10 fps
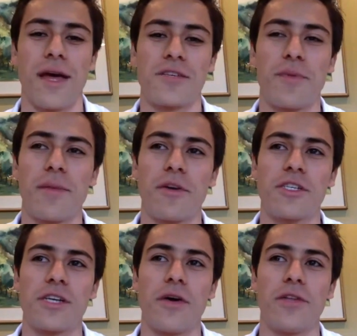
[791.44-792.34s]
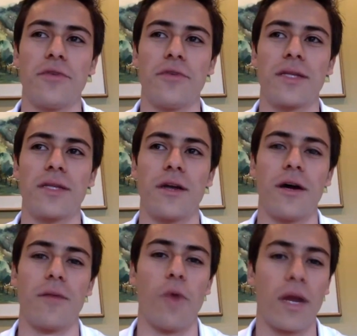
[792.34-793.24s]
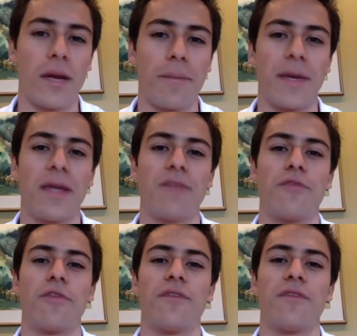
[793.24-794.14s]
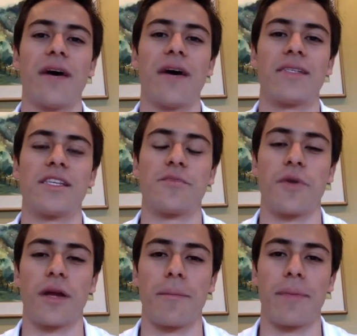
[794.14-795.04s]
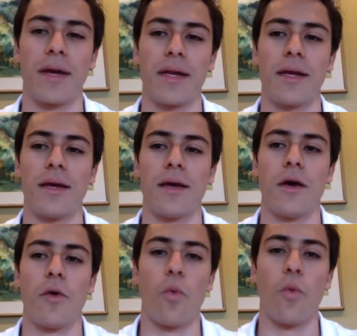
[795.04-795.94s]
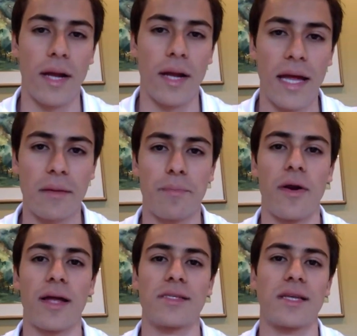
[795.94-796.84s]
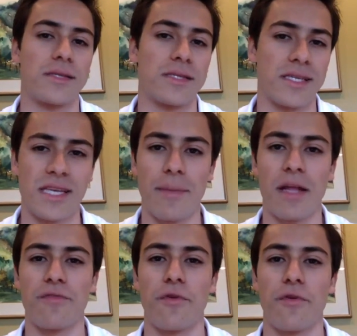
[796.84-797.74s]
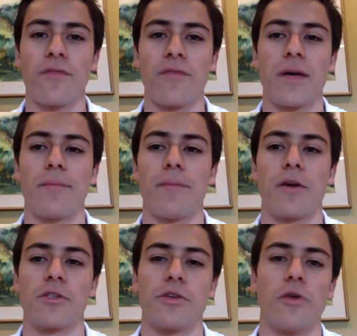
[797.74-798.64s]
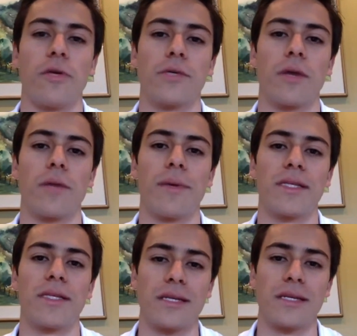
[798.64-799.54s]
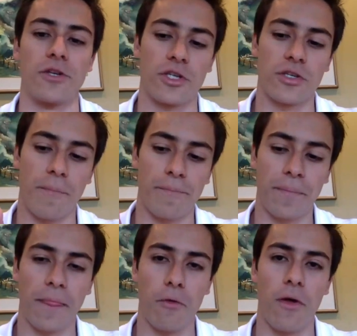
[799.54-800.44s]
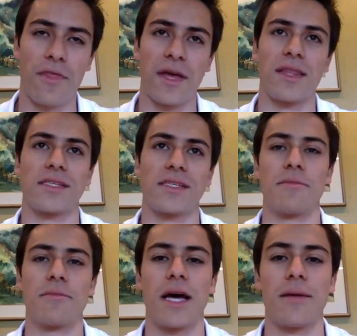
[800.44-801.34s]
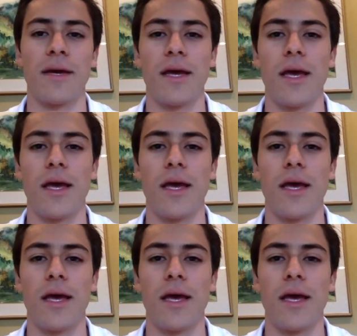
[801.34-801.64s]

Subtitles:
that's pretty much how I do it. One campaign, 4 to 5 ads per campaign. One ad per ad. It's the same ad for all of them because you always want to be testing just one thing at the same time,